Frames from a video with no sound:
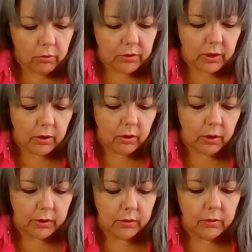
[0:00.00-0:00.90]
thank
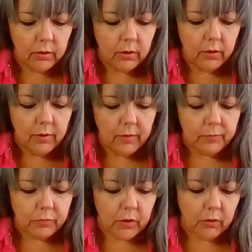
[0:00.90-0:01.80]
God.
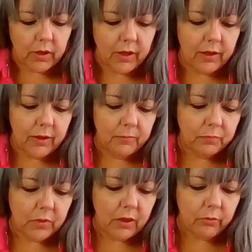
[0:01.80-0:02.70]
Okay,
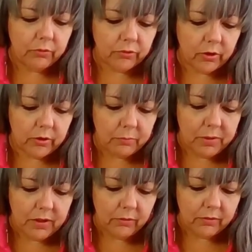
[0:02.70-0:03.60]
it was starting to
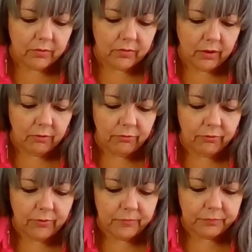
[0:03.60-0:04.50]
peel
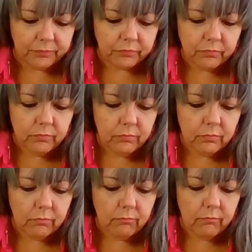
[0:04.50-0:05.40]
itself
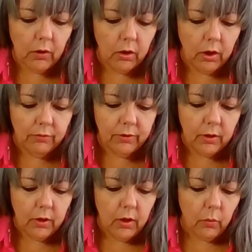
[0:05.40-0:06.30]
off.
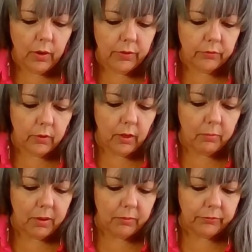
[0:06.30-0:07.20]
Wow, there's a
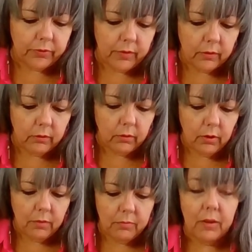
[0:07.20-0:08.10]
lot of bubbles in there.
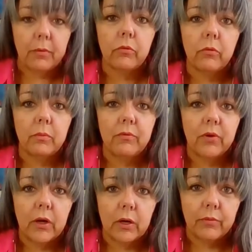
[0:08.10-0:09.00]
Pebbles would be
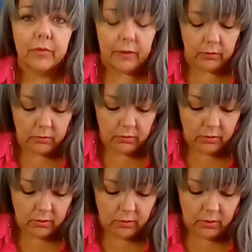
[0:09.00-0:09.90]
very upset.
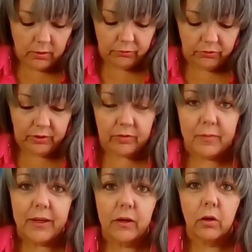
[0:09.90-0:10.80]
She gets
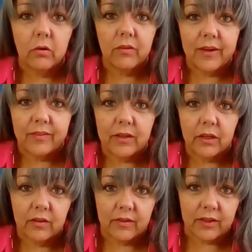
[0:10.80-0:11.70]
mad at her resin
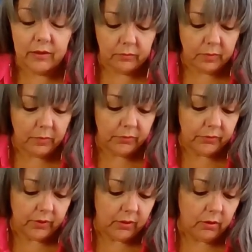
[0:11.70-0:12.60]
because it has
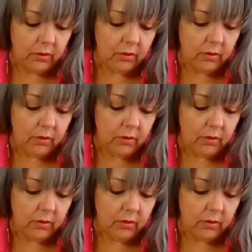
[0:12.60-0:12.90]
bubbles in it.